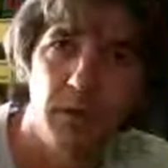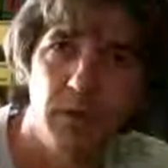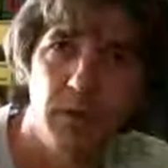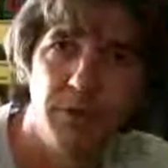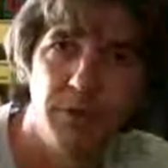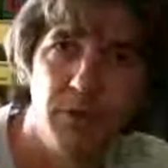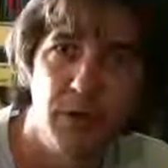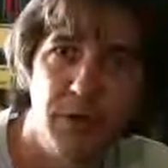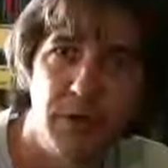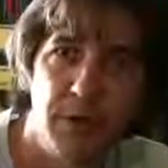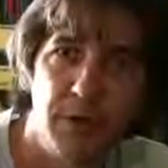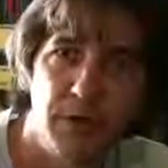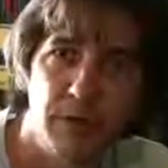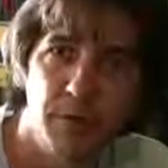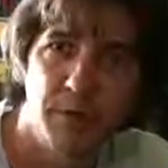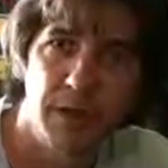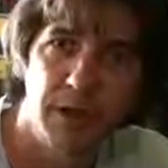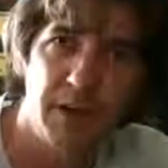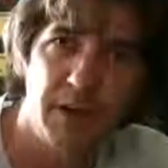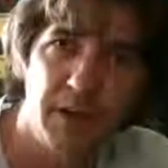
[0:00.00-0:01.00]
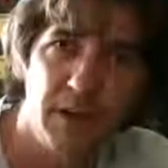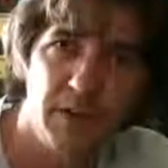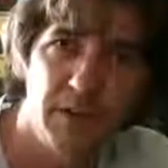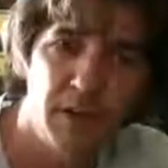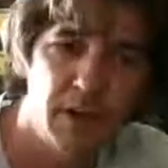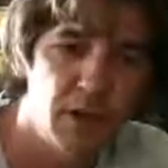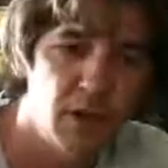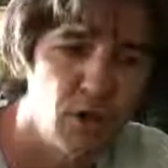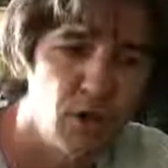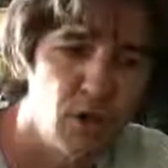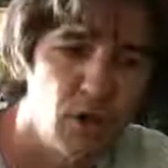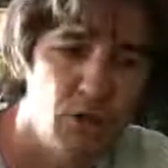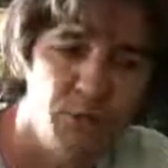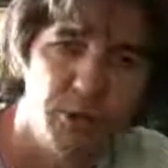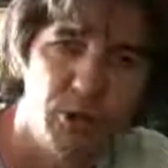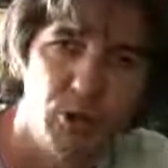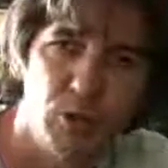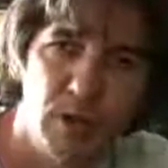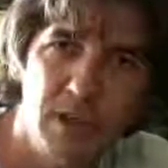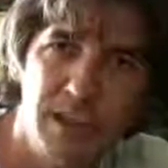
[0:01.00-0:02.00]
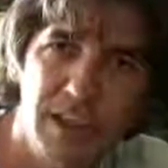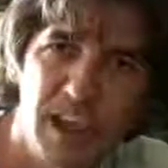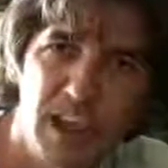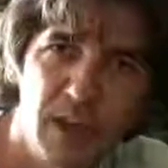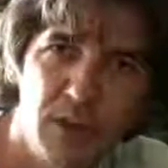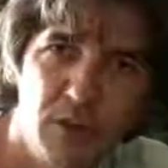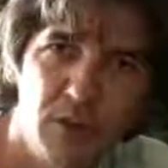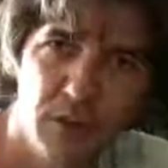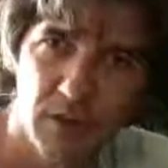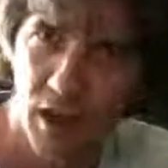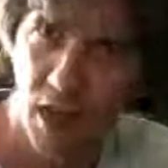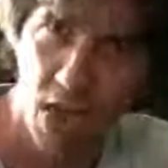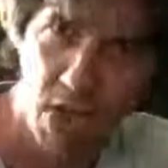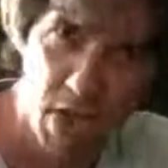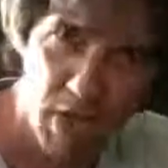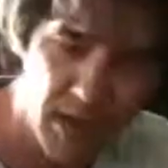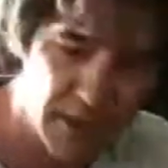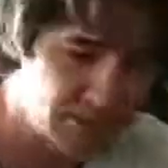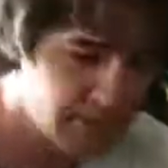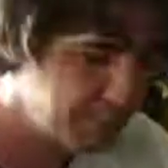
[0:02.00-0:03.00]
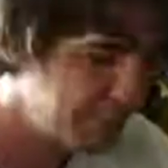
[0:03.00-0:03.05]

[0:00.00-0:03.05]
few things that might need to stay cold between towns as I'm